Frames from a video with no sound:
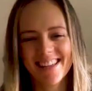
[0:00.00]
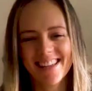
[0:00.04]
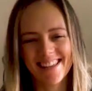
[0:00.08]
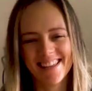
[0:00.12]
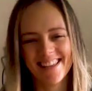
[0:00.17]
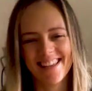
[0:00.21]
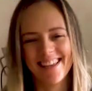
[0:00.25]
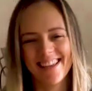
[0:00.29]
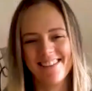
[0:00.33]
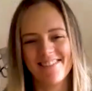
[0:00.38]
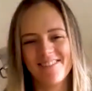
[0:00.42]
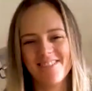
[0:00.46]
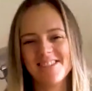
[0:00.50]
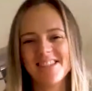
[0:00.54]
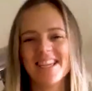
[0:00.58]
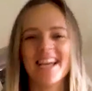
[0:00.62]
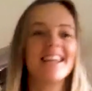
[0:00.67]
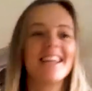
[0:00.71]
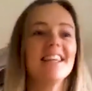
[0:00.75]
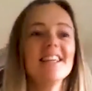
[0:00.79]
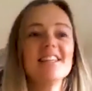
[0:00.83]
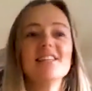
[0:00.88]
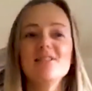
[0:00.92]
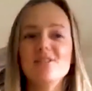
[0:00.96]
I was
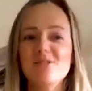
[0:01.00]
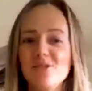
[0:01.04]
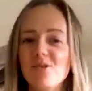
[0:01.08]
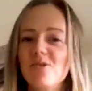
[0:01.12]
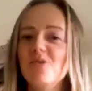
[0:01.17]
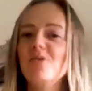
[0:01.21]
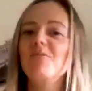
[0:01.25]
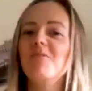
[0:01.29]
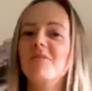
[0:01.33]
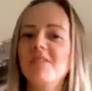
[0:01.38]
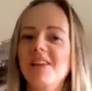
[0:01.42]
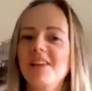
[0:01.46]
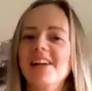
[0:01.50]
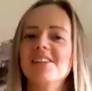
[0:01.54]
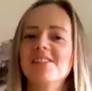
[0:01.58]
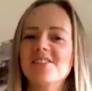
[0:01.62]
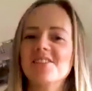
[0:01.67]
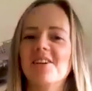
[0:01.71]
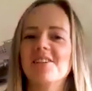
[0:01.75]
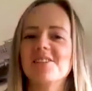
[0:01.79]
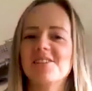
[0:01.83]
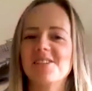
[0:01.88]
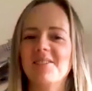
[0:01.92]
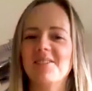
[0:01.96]
like, this is normal
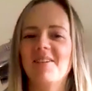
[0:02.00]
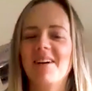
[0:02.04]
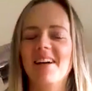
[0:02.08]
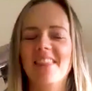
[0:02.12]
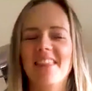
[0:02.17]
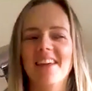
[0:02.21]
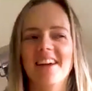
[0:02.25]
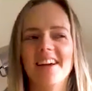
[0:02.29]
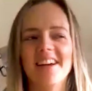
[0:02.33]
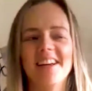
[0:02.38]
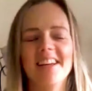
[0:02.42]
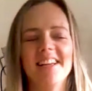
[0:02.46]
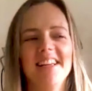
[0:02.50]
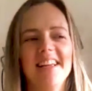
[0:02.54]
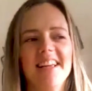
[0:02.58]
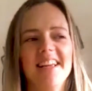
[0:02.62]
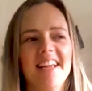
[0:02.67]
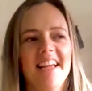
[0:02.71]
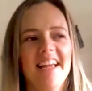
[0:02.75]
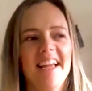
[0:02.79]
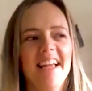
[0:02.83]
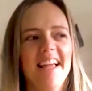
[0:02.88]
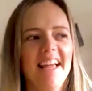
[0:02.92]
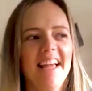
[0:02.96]
Antarctic weather.
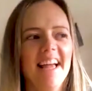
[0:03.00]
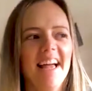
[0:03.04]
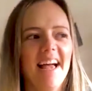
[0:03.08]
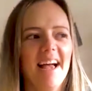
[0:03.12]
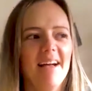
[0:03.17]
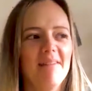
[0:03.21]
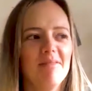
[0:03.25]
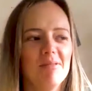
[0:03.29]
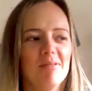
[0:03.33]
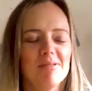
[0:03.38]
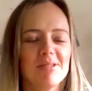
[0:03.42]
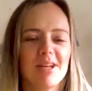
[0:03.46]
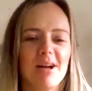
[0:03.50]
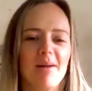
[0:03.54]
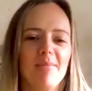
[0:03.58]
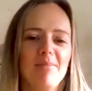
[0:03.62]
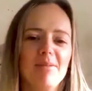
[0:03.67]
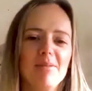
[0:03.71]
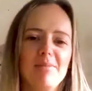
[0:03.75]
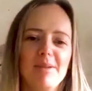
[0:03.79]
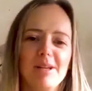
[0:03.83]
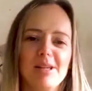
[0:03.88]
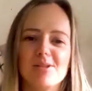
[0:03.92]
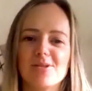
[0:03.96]
Um, there was a
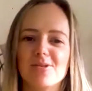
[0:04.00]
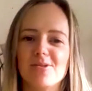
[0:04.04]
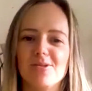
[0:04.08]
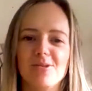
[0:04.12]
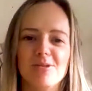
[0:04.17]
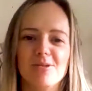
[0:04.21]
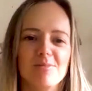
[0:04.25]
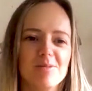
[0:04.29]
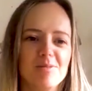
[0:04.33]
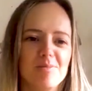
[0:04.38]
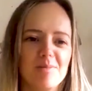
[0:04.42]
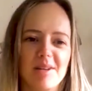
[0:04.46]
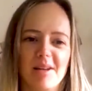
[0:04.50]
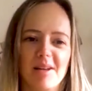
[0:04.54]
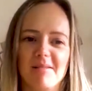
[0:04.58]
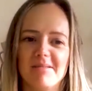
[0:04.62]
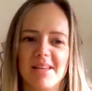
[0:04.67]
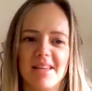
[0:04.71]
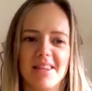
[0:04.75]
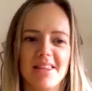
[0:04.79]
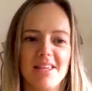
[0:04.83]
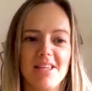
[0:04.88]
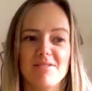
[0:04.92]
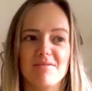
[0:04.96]
couple of big storms, but I was
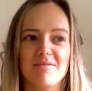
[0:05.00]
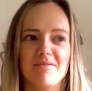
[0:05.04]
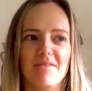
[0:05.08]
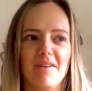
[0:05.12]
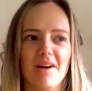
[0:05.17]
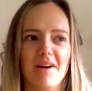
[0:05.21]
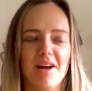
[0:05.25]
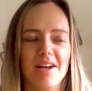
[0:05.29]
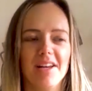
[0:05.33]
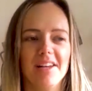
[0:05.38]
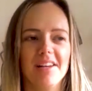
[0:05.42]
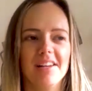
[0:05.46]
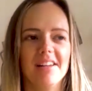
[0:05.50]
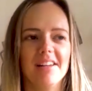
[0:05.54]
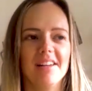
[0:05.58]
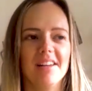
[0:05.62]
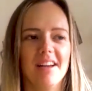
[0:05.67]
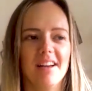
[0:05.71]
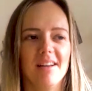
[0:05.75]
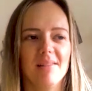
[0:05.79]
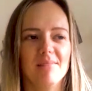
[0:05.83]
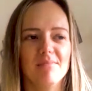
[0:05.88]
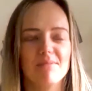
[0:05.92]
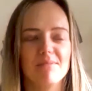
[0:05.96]
like, these are fine.
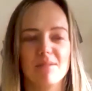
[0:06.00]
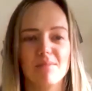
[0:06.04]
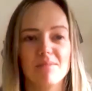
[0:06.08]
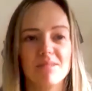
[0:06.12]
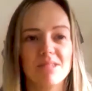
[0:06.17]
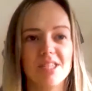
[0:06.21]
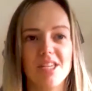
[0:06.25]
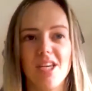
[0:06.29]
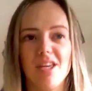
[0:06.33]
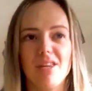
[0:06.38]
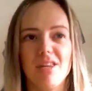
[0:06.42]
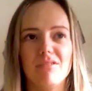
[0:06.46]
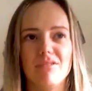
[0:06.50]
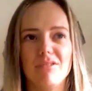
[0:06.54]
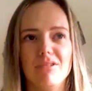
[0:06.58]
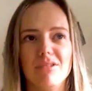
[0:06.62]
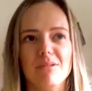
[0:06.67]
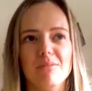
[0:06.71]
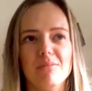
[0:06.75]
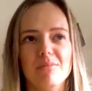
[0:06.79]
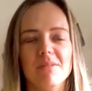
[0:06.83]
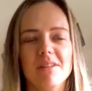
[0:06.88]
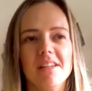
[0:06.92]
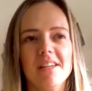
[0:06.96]
I'm, I'm skiing through
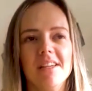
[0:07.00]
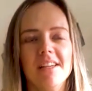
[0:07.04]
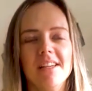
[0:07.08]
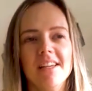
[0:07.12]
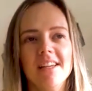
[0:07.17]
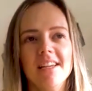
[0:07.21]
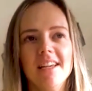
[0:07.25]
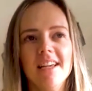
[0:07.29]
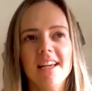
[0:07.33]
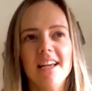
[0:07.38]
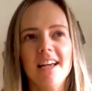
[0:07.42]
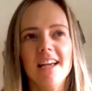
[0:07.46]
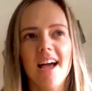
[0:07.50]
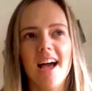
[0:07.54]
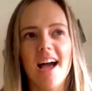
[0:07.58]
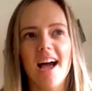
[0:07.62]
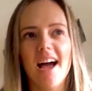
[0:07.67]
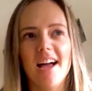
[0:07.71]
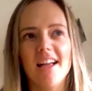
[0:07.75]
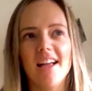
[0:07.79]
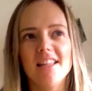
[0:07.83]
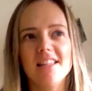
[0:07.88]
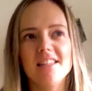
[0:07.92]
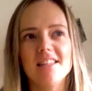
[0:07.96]
them.
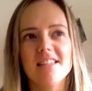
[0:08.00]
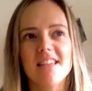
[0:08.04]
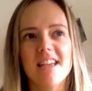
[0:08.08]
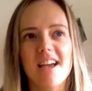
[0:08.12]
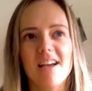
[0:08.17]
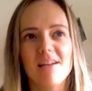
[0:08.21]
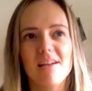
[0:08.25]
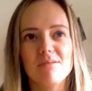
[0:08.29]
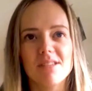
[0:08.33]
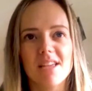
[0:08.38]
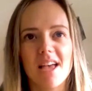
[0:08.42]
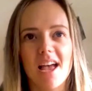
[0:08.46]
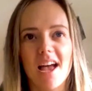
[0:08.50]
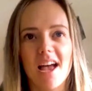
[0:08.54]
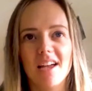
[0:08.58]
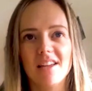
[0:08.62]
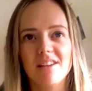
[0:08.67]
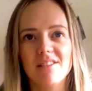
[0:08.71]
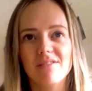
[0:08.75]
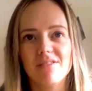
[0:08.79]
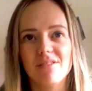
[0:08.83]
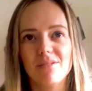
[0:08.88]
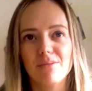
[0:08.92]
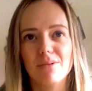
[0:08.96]
And I was
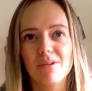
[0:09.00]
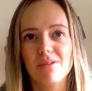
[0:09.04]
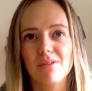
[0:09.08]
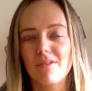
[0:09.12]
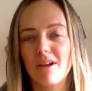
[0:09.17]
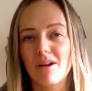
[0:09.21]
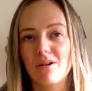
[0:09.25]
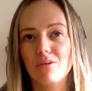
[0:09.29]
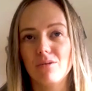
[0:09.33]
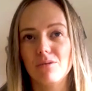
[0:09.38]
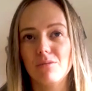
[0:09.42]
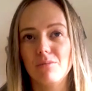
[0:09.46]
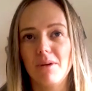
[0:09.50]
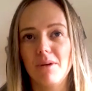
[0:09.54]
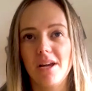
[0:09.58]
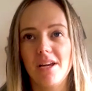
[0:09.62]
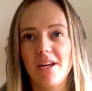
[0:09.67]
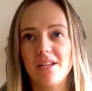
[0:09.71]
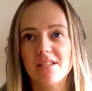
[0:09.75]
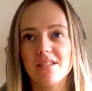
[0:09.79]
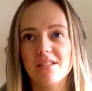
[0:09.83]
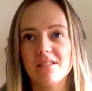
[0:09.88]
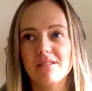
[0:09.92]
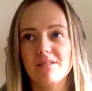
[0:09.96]
ahead of the world record
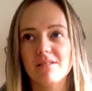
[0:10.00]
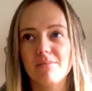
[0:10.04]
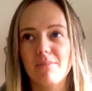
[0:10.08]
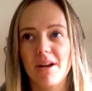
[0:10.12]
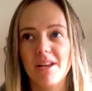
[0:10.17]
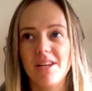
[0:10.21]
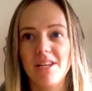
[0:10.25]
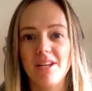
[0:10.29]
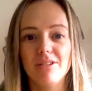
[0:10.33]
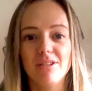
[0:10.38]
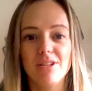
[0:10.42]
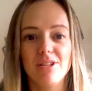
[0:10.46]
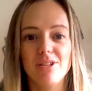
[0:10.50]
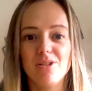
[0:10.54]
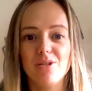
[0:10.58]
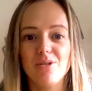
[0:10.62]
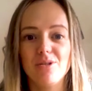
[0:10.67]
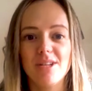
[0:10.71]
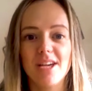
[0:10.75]
pace by nearly two